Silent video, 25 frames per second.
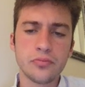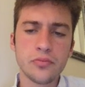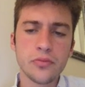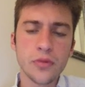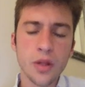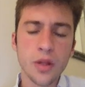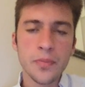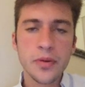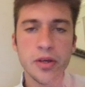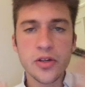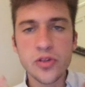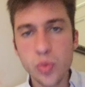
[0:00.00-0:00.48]

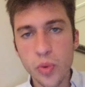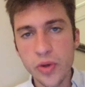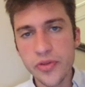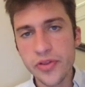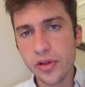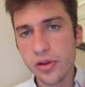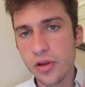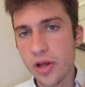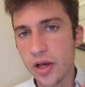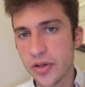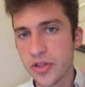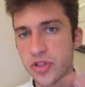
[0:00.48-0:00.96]
Because with a
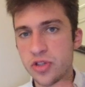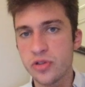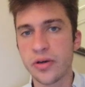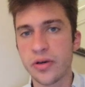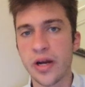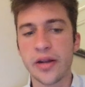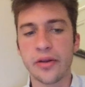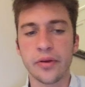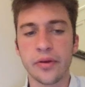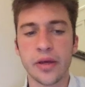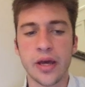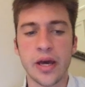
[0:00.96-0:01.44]
long
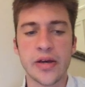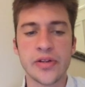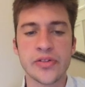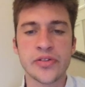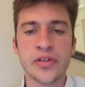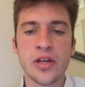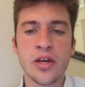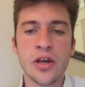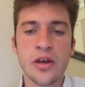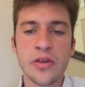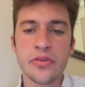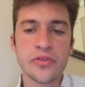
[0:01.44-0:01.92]
straddle, guys,
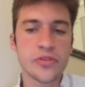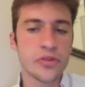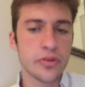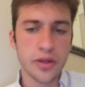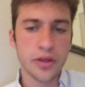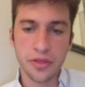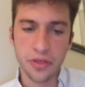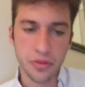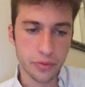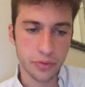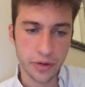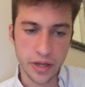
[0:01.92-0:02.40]
there's only
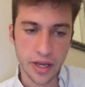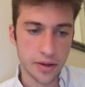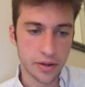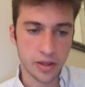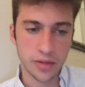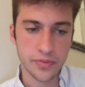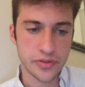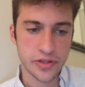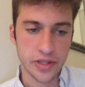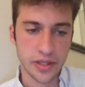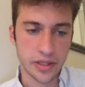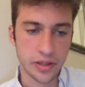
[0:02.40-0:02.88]
three
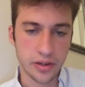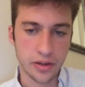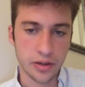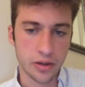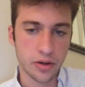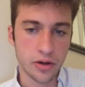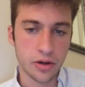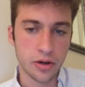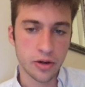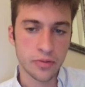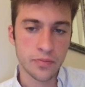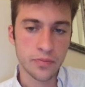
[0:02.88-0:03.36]
outcomes that can
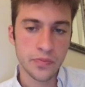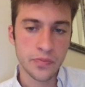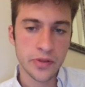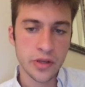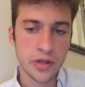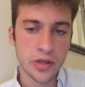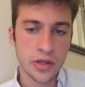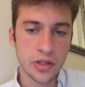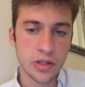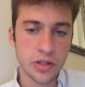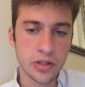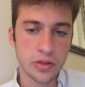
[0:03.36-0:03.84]
occur.
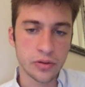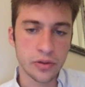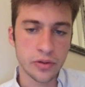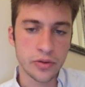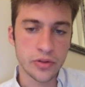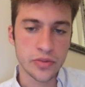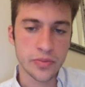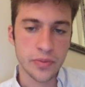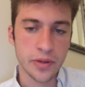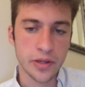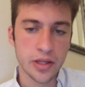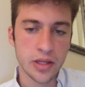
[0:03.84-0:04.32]
You
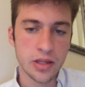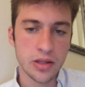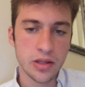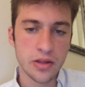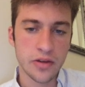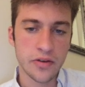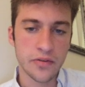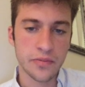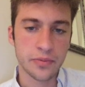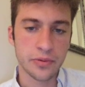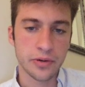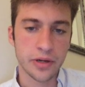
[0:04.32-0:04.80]
lose money
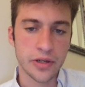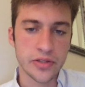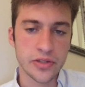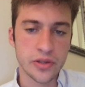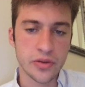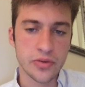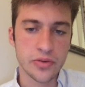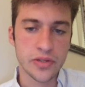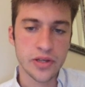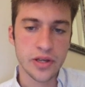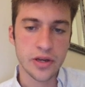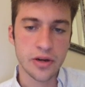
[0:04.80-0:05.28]
if price
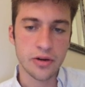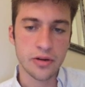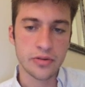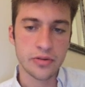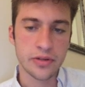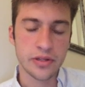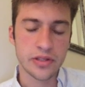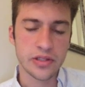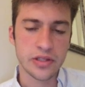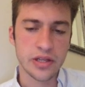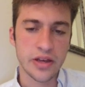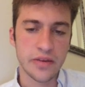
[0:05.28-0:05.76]
goes here and
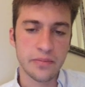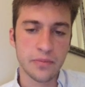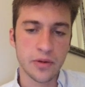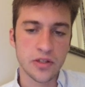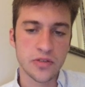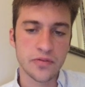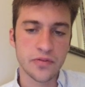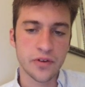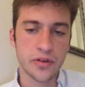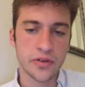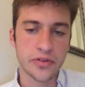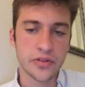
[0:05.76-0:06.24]
doesn't have much
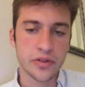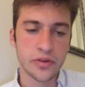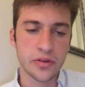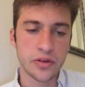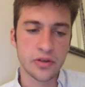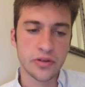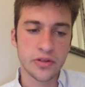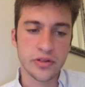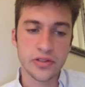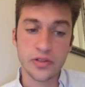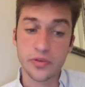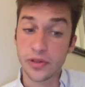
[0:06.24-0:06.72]
volatility
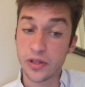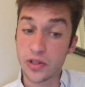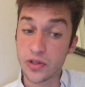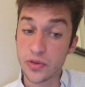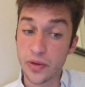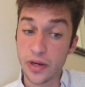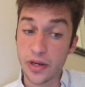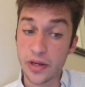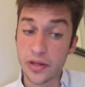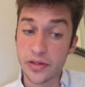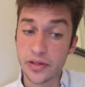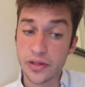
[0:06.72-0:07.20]
or doesn't really
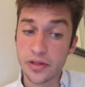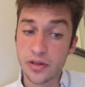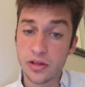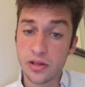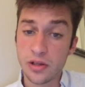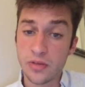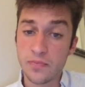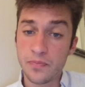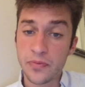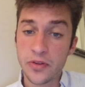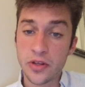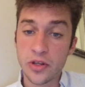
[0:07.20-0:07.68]
trend.
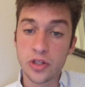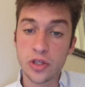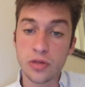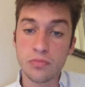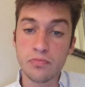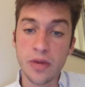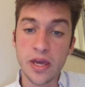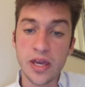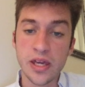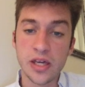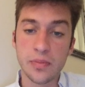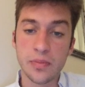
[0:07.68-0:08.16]
You
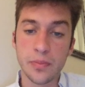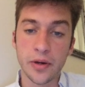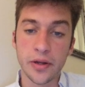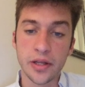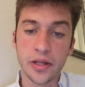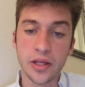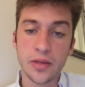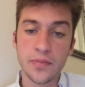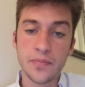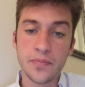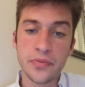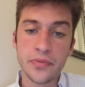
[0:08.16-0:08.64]
make
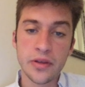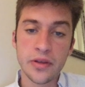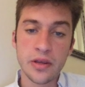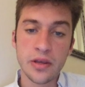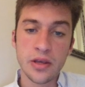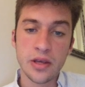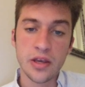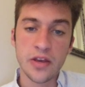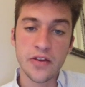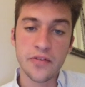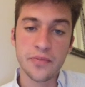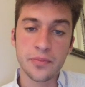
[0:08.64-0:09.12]
money
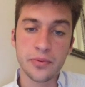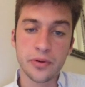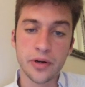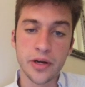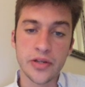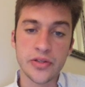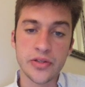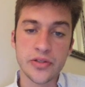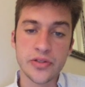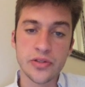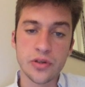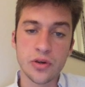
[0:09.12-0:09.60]
if
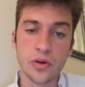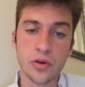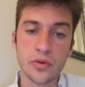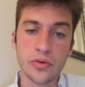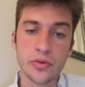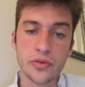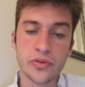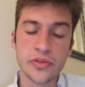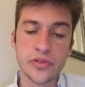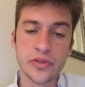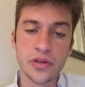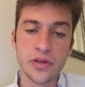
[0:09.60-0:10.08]
price
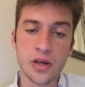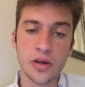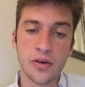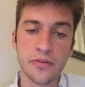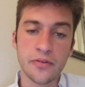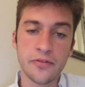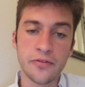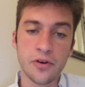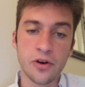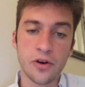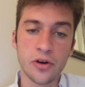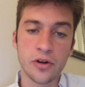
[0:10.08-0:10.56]
goes
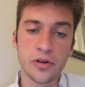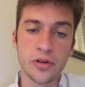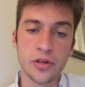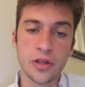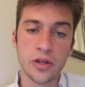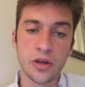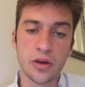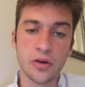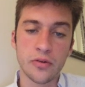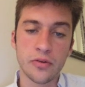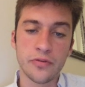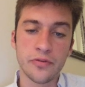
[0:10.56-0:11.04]
far, you
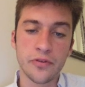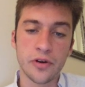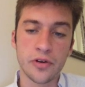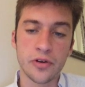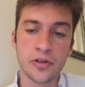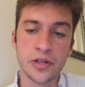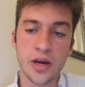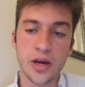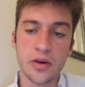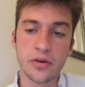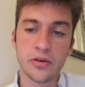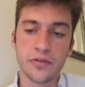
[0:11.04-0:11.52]
know, far
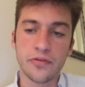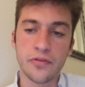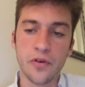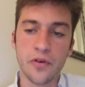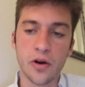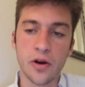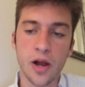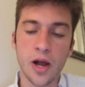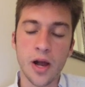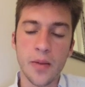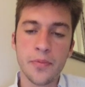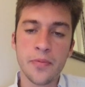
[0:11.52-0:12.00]
down or far
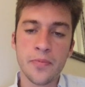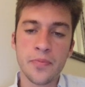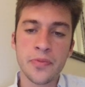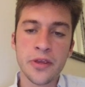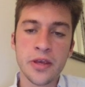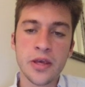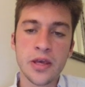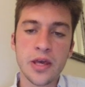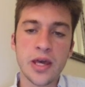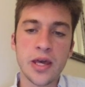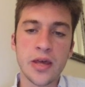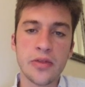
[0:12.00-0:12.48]
up.
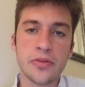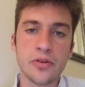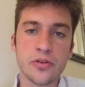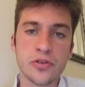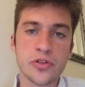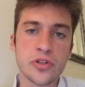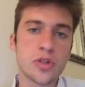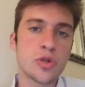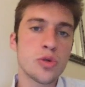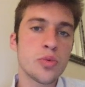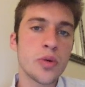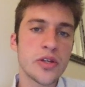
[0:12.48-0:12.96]
And there's
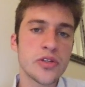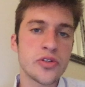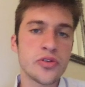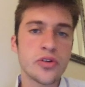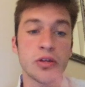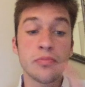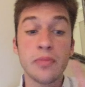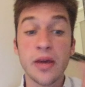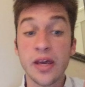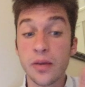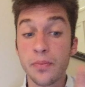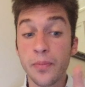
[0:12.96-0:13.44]
two ways you
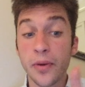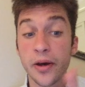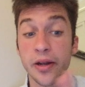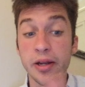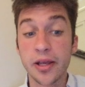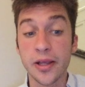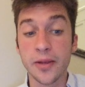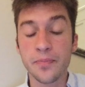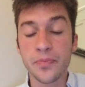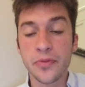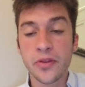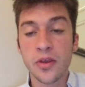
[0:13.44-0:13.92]
can make
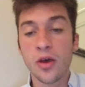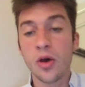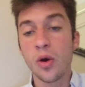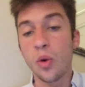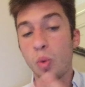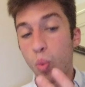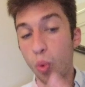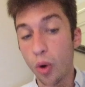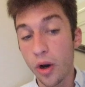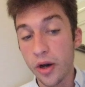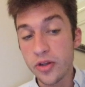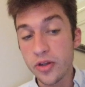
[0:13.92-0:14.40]
money.
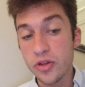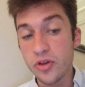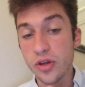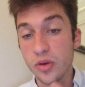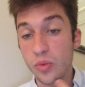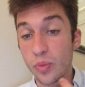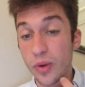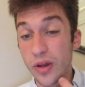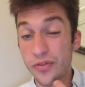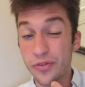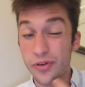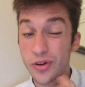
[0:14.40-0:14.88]
One, you can
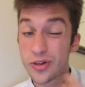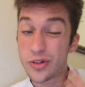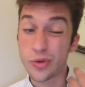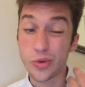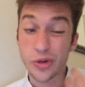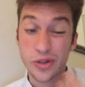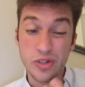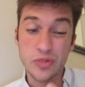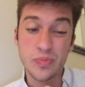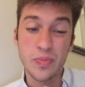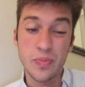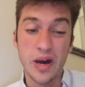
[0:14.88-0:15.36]
wait for it to
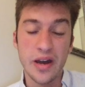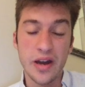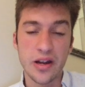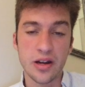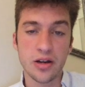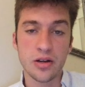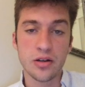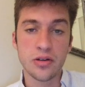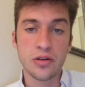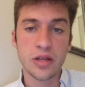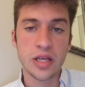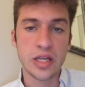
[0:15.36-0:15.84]

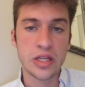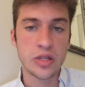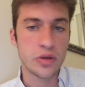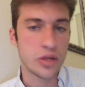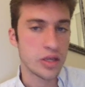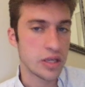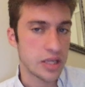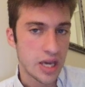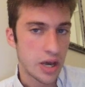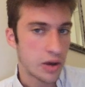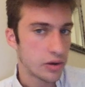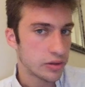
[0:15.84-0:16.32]
expire and you can
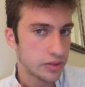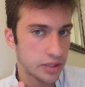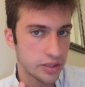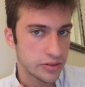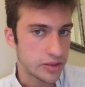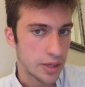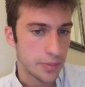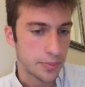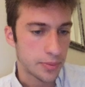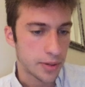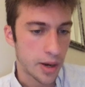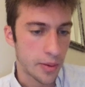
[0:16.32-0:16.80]
calculate
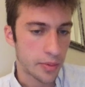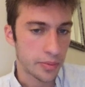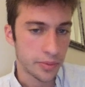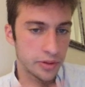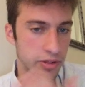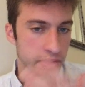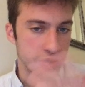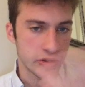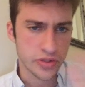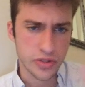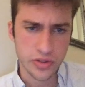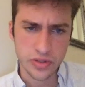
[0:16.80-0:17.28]
that probability
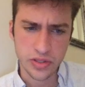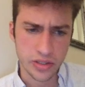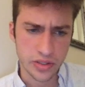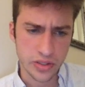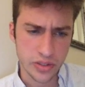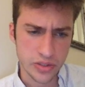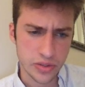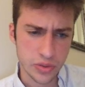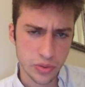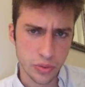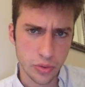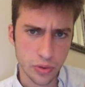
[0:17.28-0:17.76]
just using
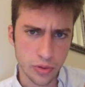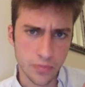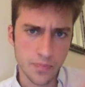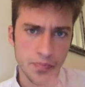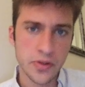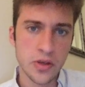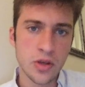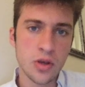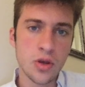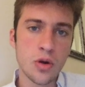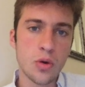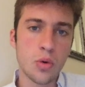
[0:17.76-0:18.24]
this tool.
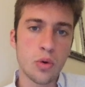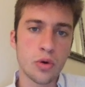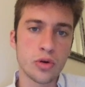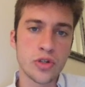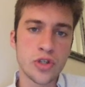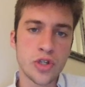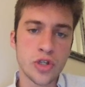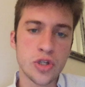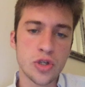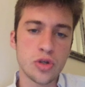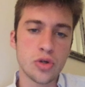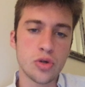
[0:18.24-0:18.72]
Or
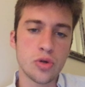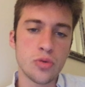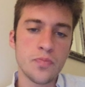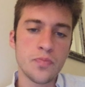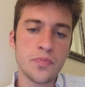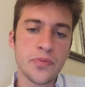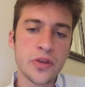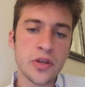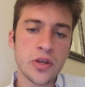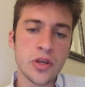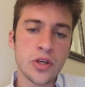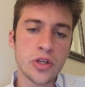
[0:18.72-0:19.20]
two,
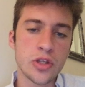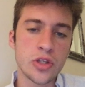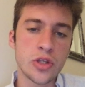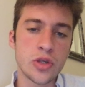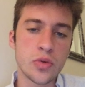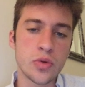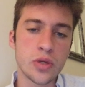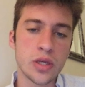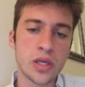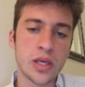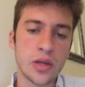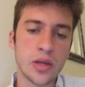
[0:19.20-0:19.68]
you
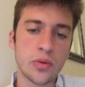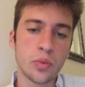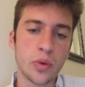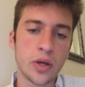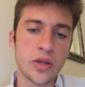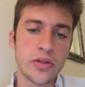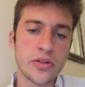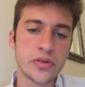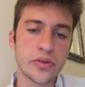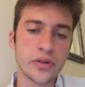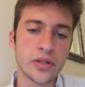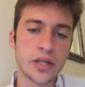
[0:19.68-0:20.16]
can
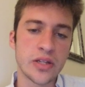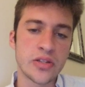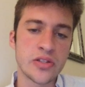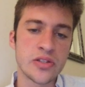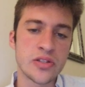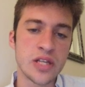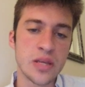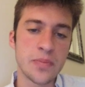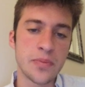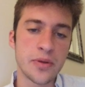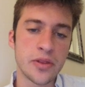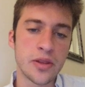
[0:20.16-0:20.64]
wait till it gets
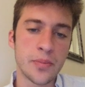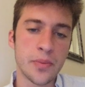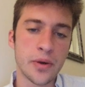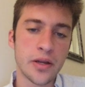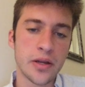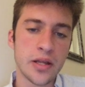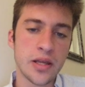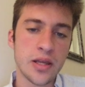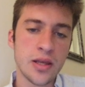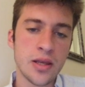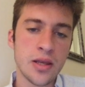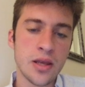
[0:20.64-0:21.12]
deep in the
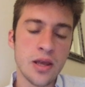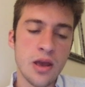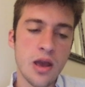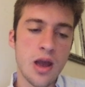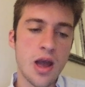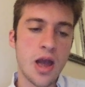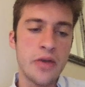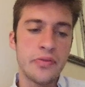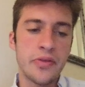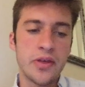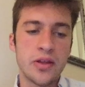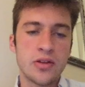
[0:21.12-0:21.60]
money
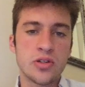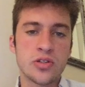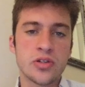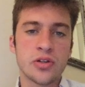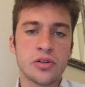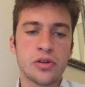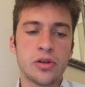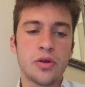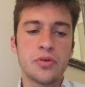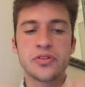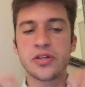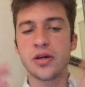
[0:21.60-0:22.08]
and then just
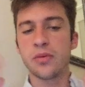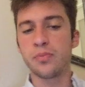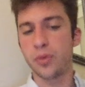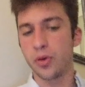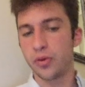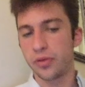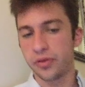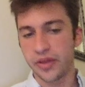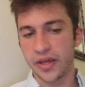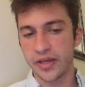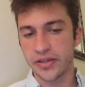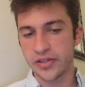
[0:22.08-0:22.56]
close out
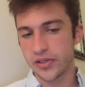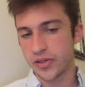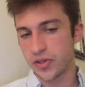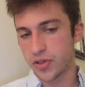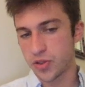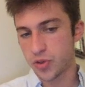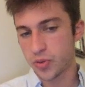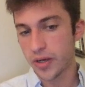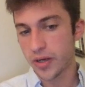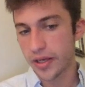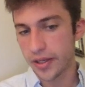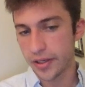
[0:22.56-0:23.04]
both legs of the
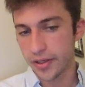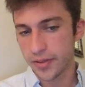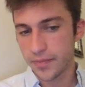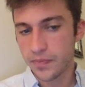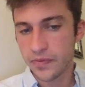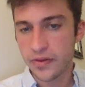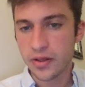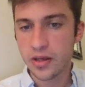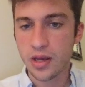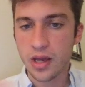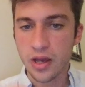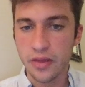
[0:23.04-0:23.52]
trade.
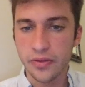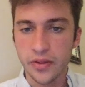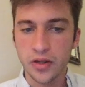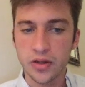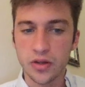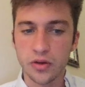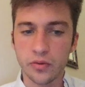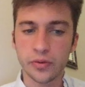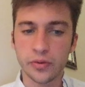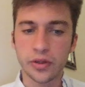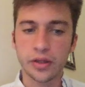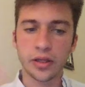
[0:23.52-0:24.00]
And then
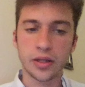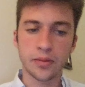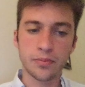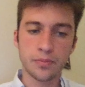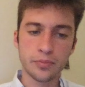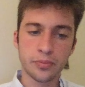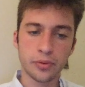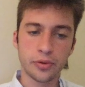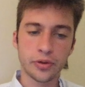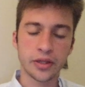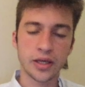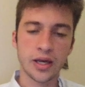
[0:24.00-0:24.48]
you're really
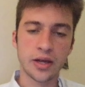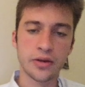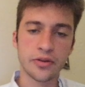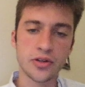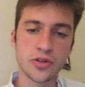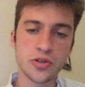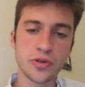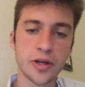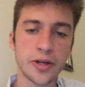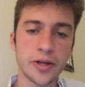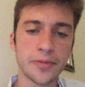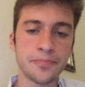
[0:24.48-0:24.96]
pulling out of the
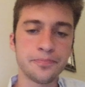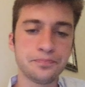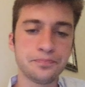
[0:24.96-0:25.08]
trade.